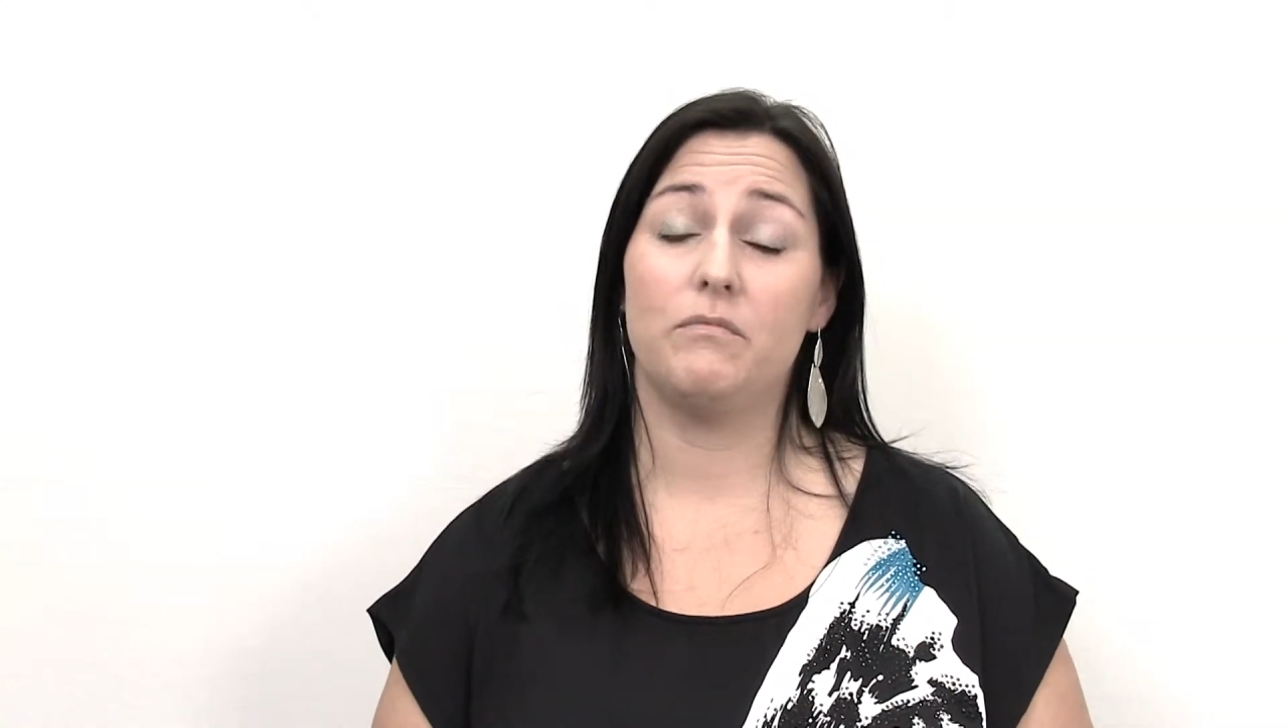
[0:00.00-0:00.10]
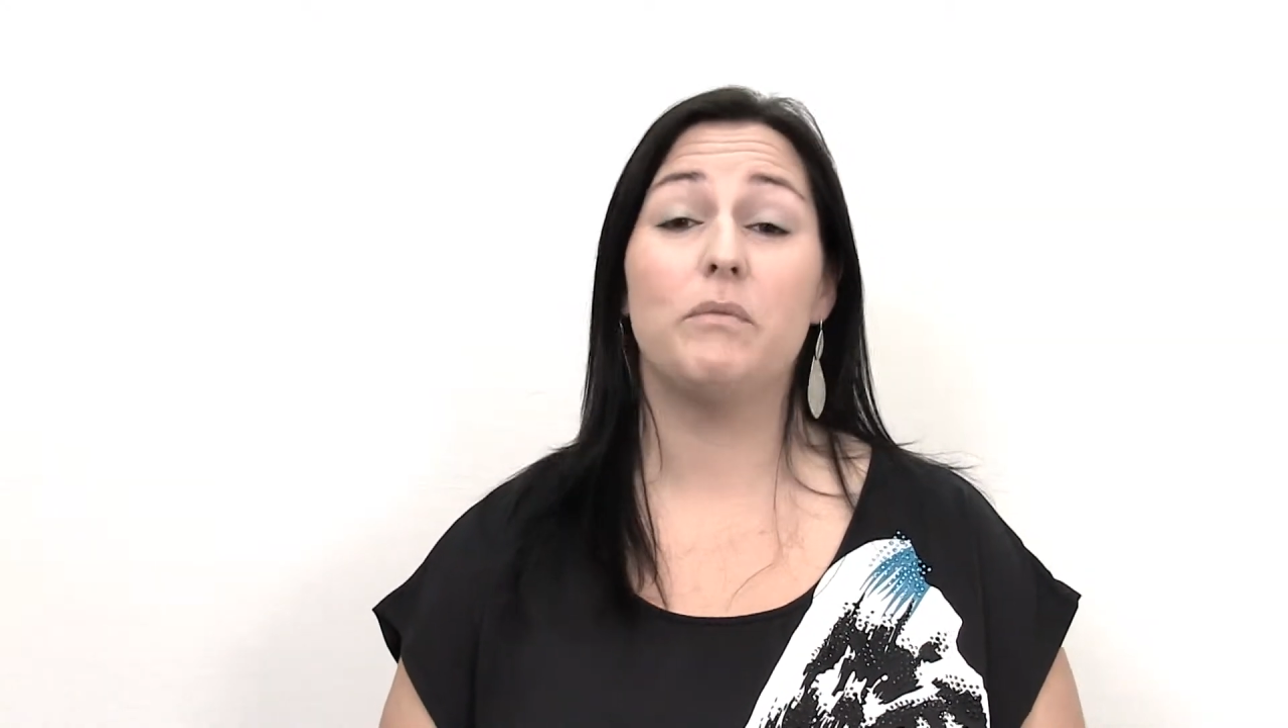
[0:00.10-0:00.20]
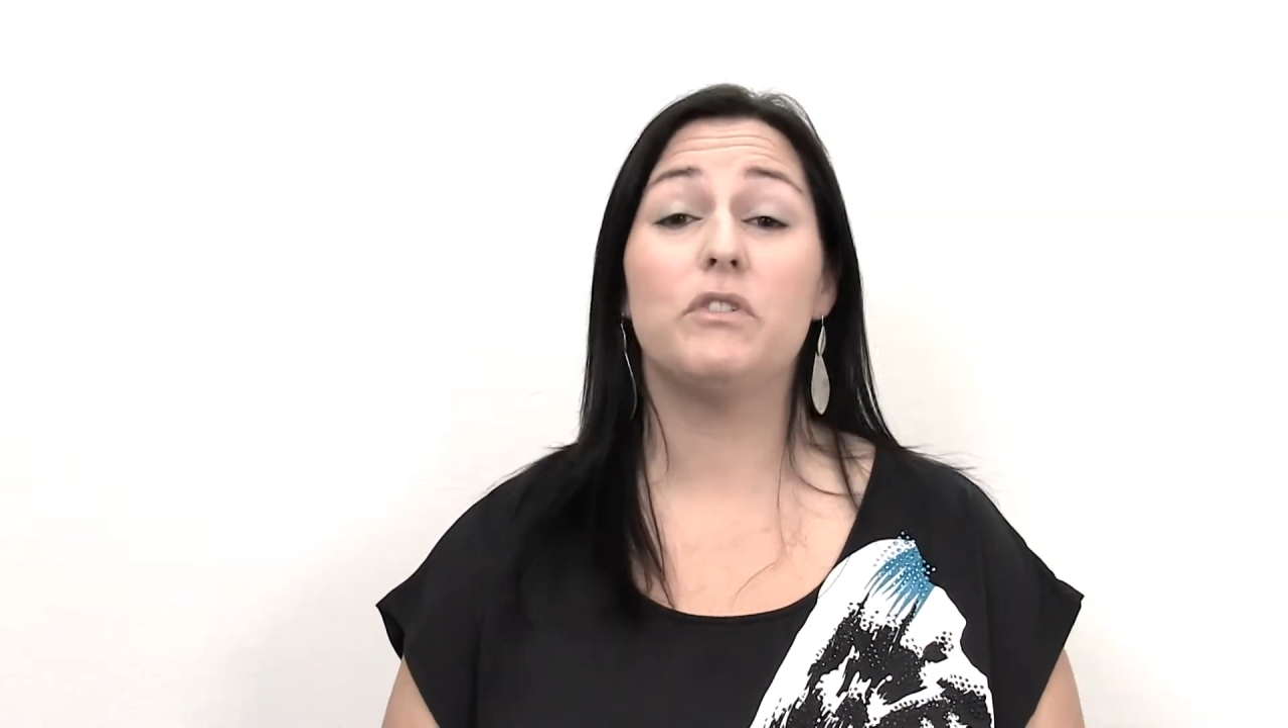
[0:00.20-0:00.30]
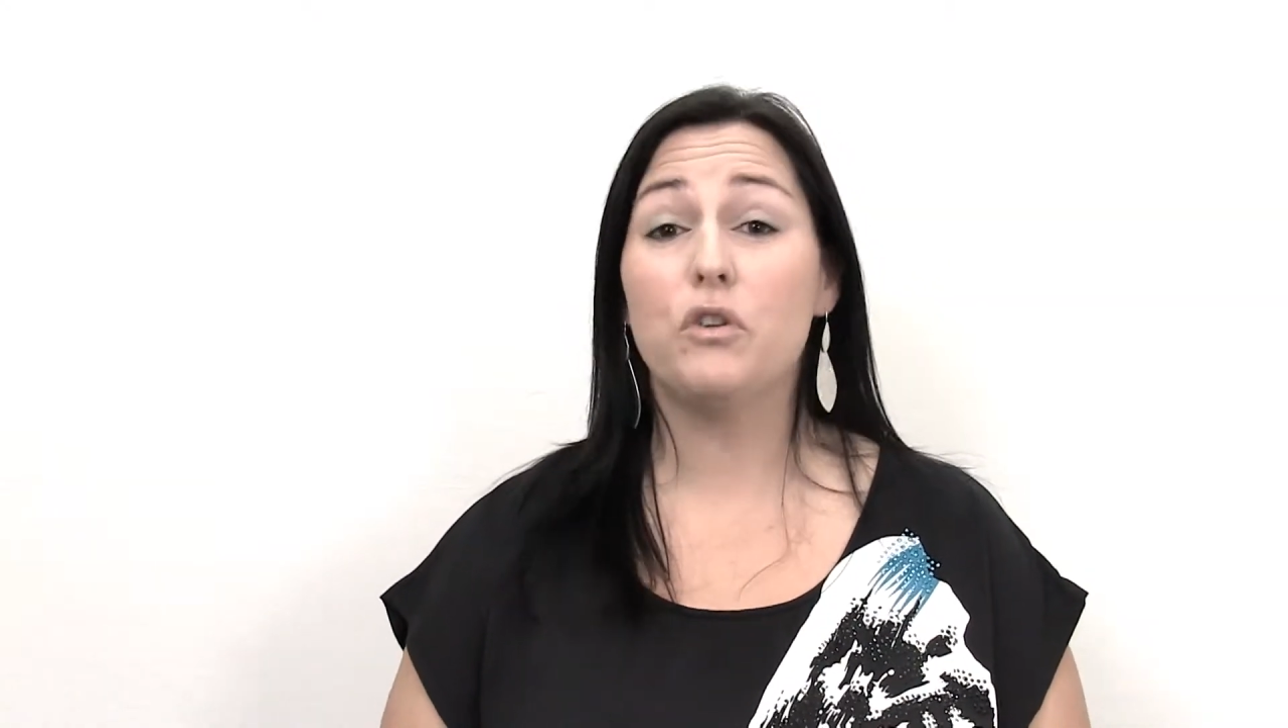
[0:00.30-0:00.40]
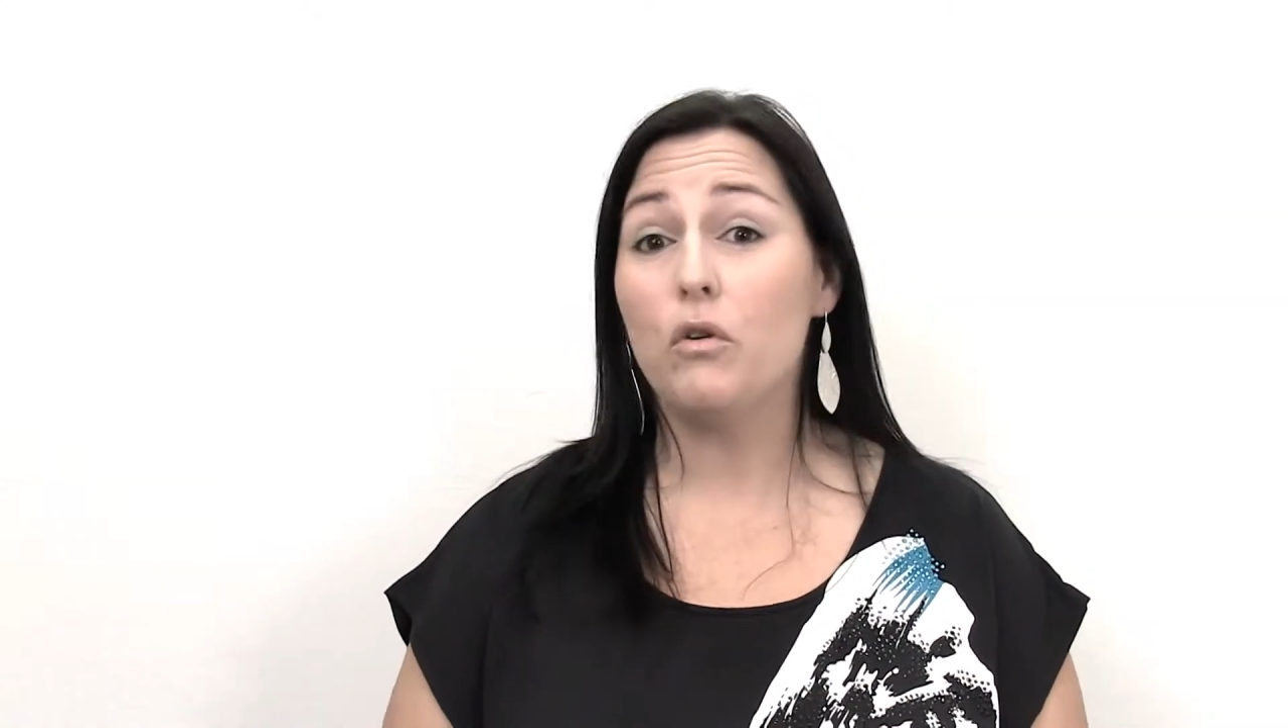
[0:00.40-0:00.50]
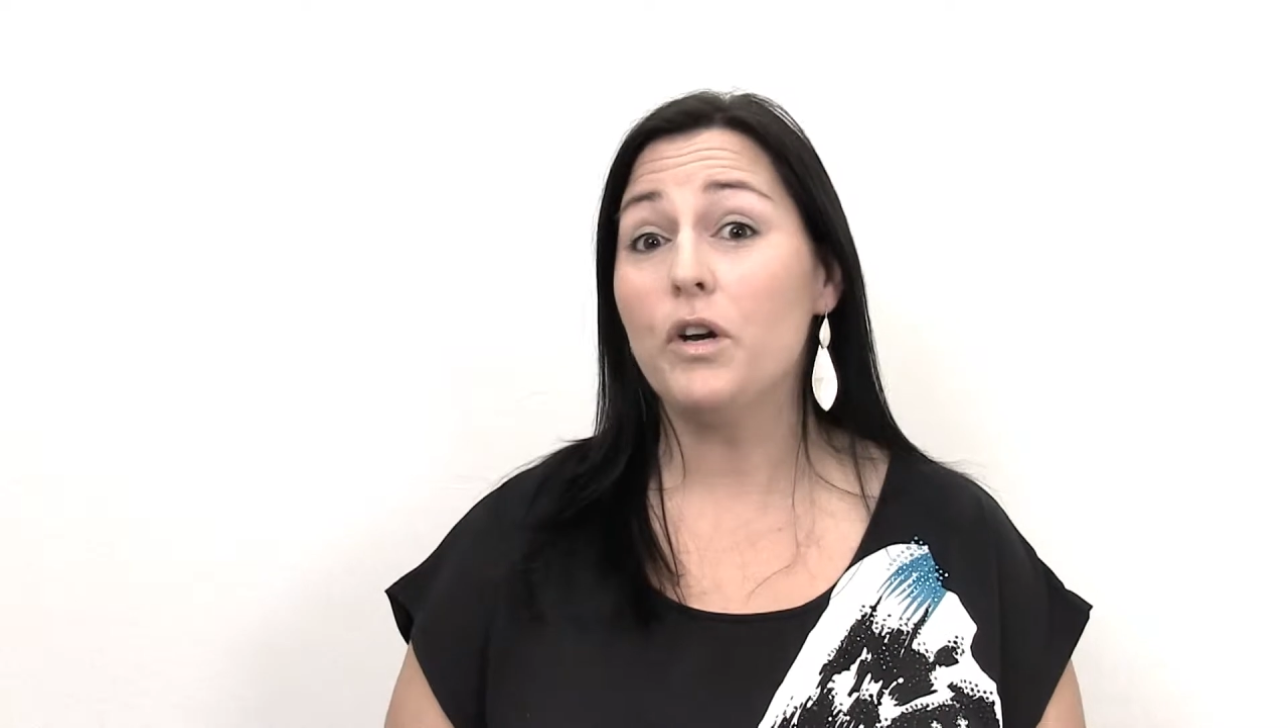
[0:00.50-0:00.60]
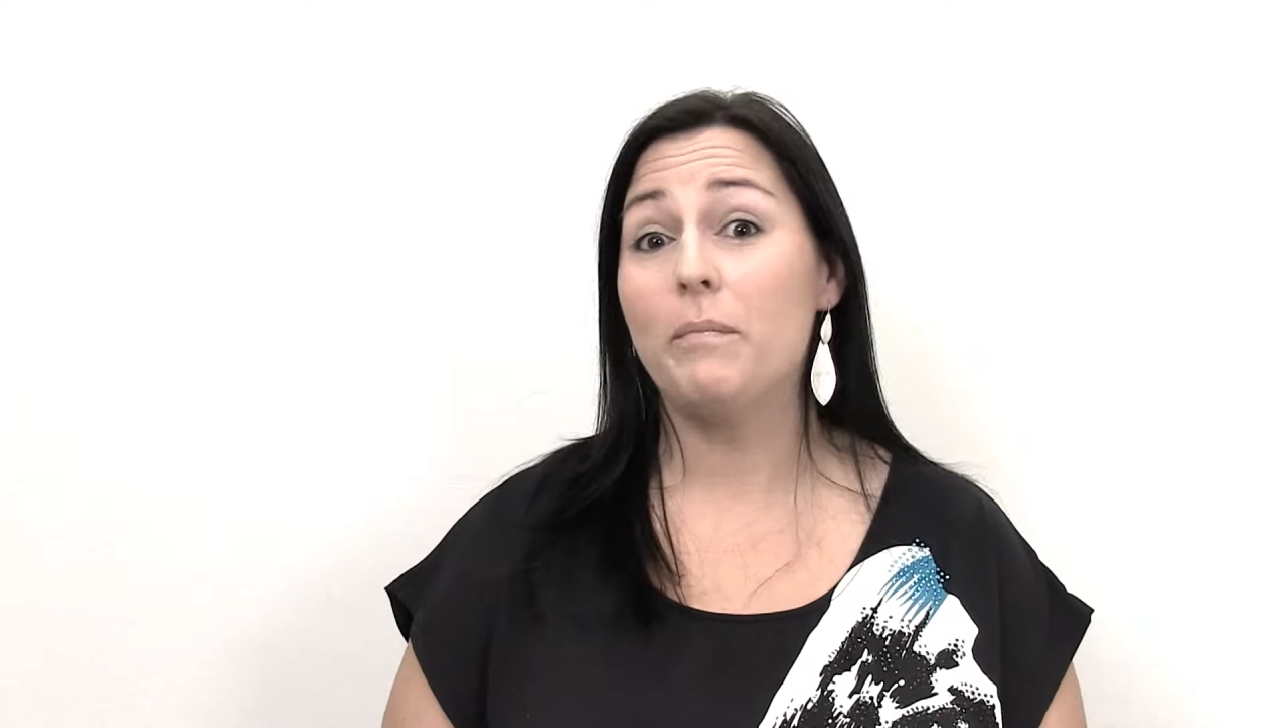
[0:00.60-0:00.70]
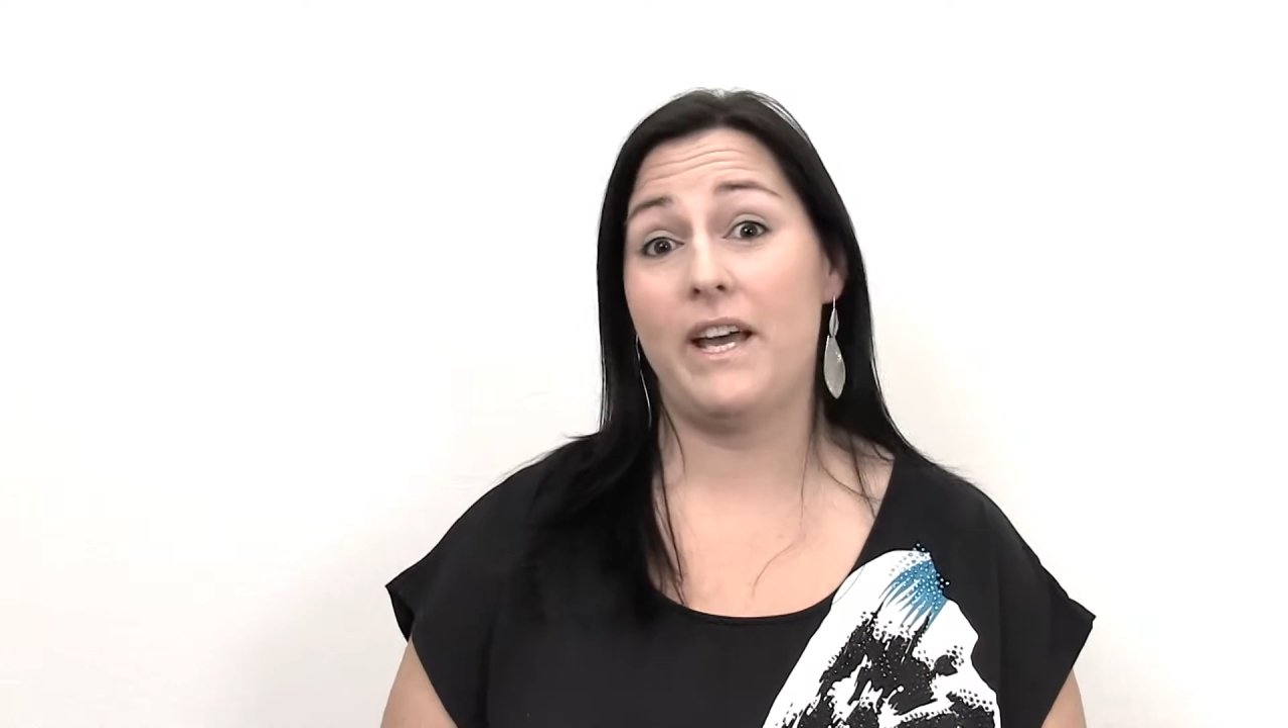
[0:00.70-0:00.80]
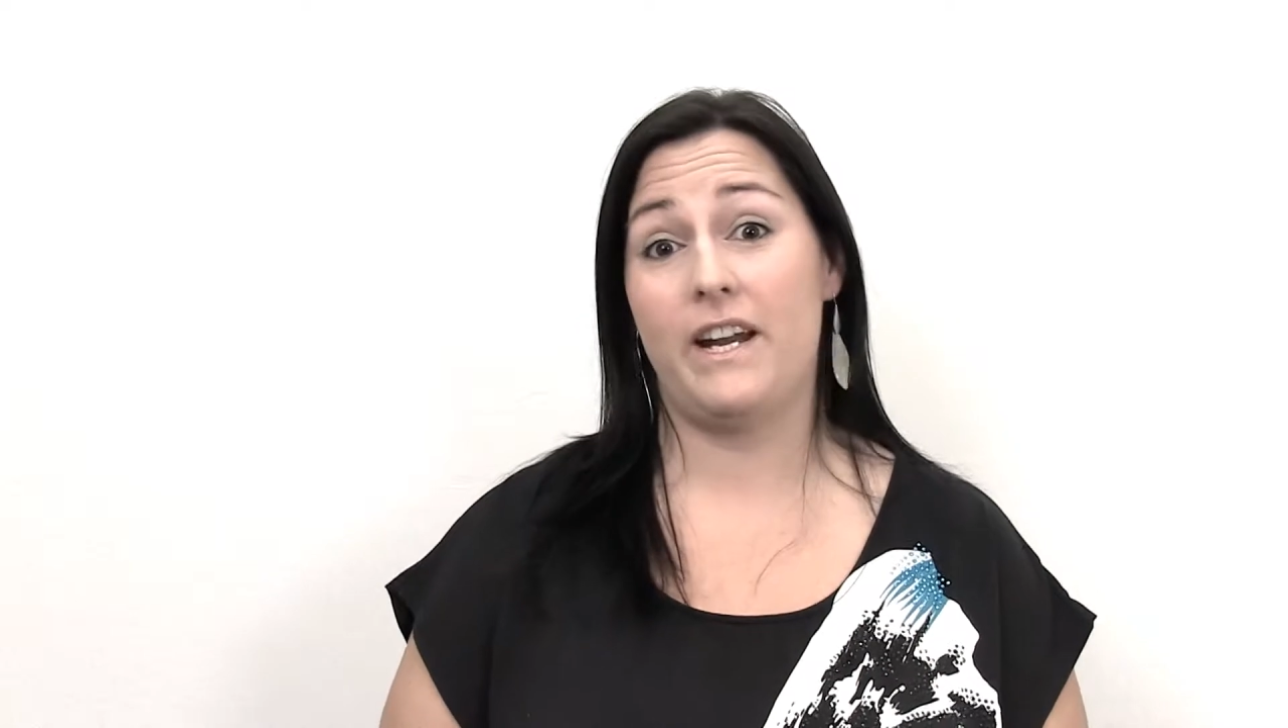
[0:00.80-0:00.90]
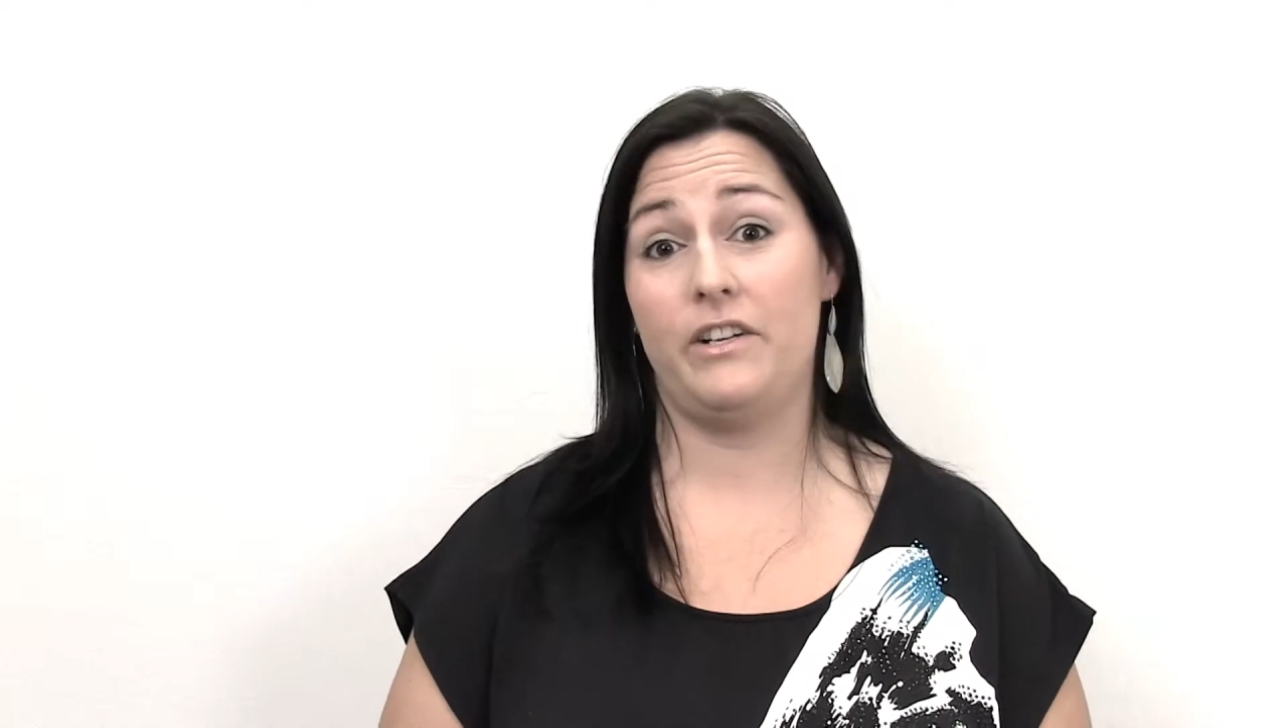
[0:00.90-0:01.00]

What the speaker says: we would talk about